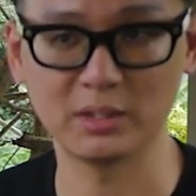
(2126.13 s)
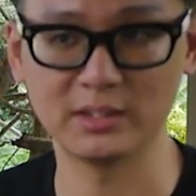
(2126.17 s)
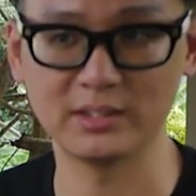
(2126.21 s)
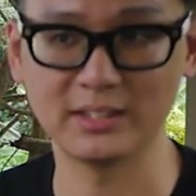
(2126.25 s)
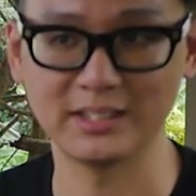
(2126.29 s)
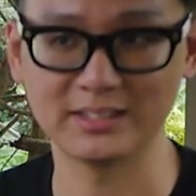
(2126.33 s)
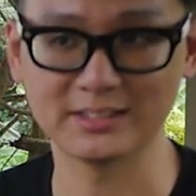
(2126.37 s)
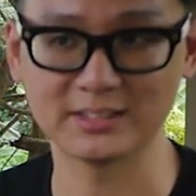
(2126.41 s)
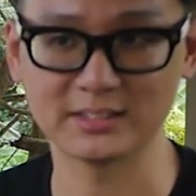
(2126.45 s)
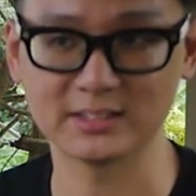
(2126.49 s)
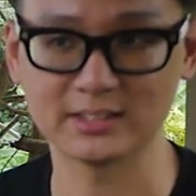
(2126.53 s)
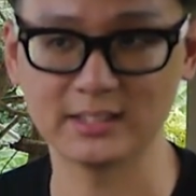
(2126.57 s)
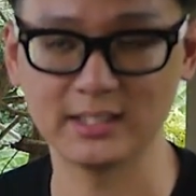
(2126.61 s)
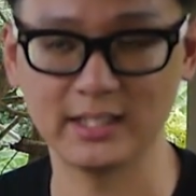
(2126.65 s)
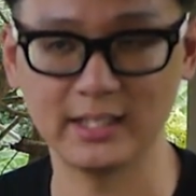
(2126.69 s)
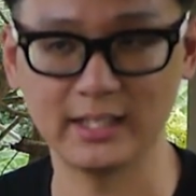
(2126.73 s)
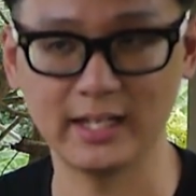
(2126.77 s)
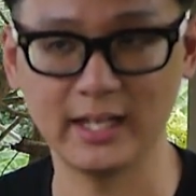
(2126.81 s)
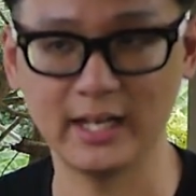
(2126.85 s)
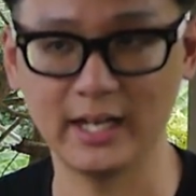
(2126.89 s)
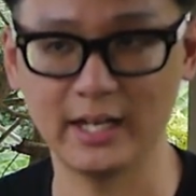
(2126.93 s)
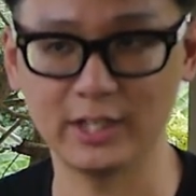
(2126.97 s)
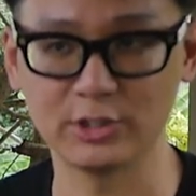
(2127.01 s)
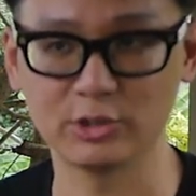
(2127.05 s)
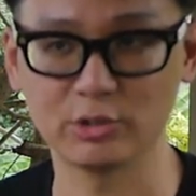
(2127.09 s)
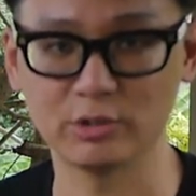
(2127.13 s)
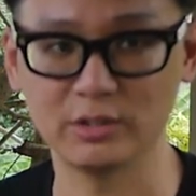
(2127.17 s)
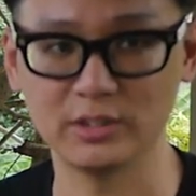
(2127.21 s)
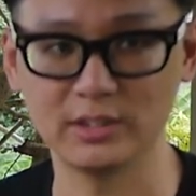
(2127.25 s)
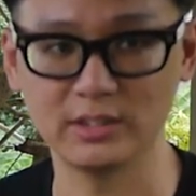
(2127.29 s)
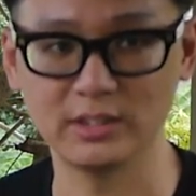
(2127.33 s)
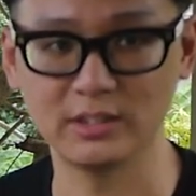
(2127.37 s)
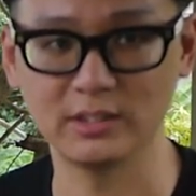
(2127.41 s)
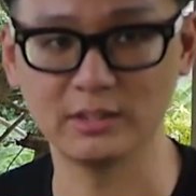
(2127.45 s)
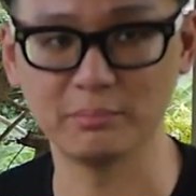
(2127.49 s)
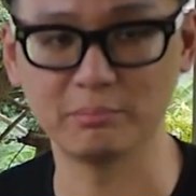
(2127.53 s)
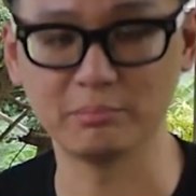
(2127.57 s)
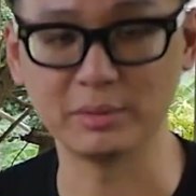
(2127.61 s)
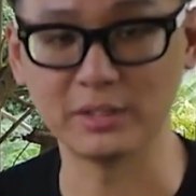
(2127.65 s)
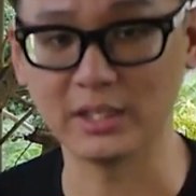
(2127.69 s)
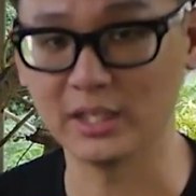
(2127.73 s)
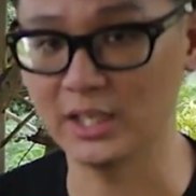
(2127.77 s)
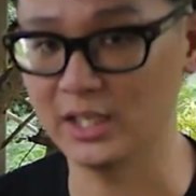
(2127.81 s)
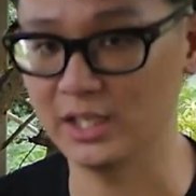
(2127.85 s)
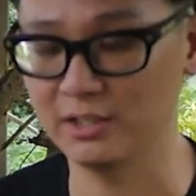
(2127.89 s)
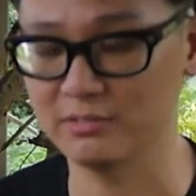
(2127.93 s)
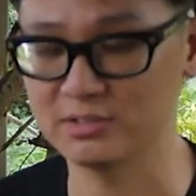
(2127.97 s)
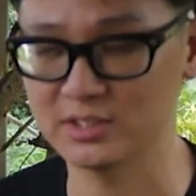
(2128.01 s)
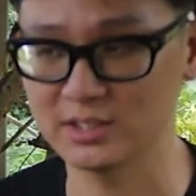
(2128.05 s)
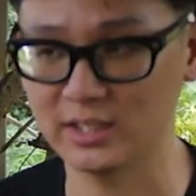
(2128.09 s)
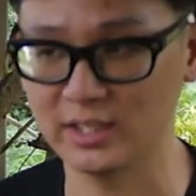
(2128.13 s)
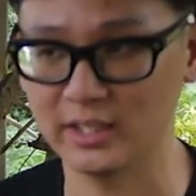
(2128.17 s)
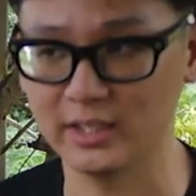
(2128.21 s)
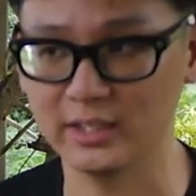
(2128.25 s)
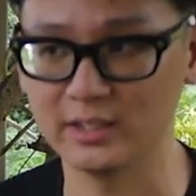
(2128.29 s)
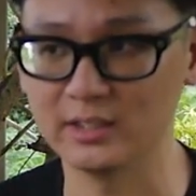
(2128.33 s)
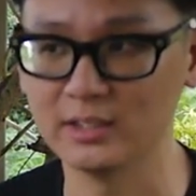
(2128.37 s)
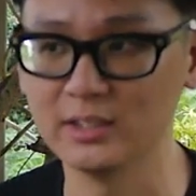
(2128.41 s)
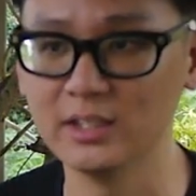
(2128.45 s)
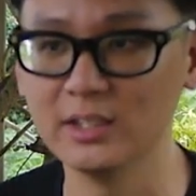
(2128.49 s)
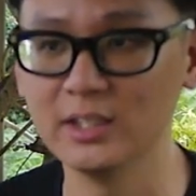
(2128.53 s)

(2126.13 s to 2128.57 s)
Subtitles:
Desert Sled actually behaves like.